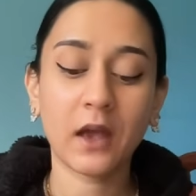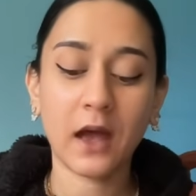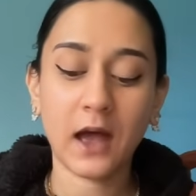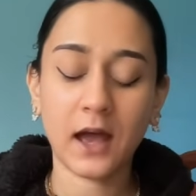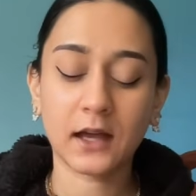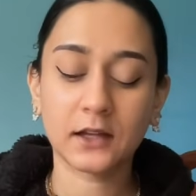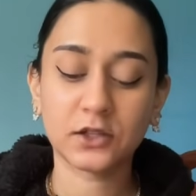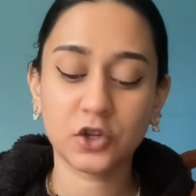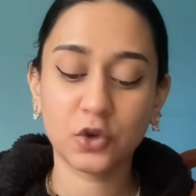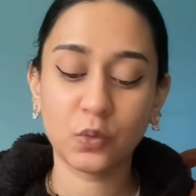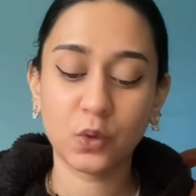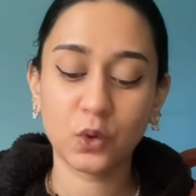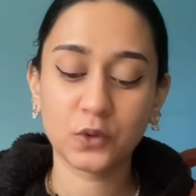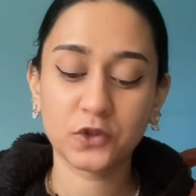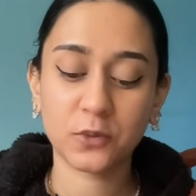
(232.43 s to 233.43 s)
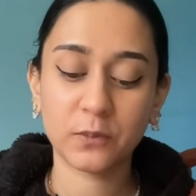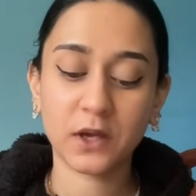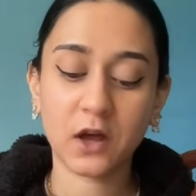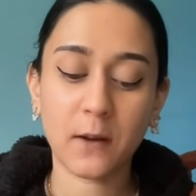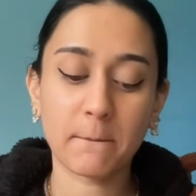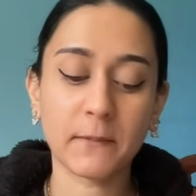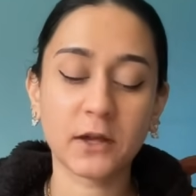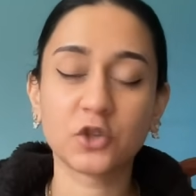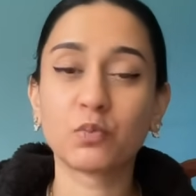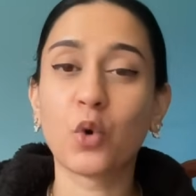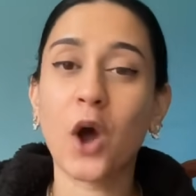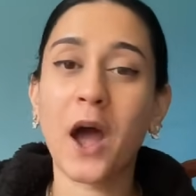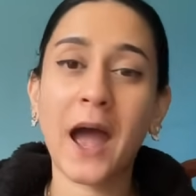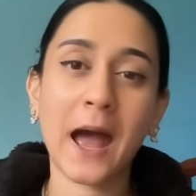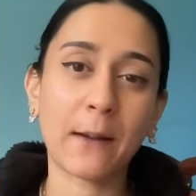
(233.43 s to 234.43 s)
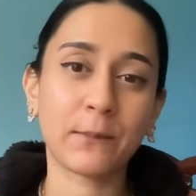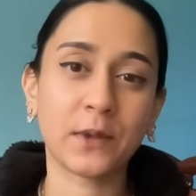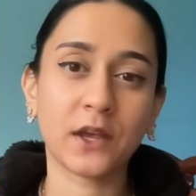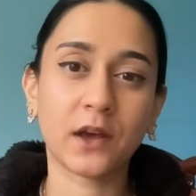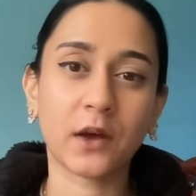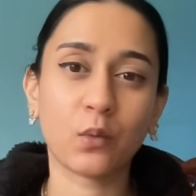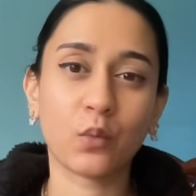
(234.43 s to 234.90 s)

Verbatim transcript: and you will also become much more happier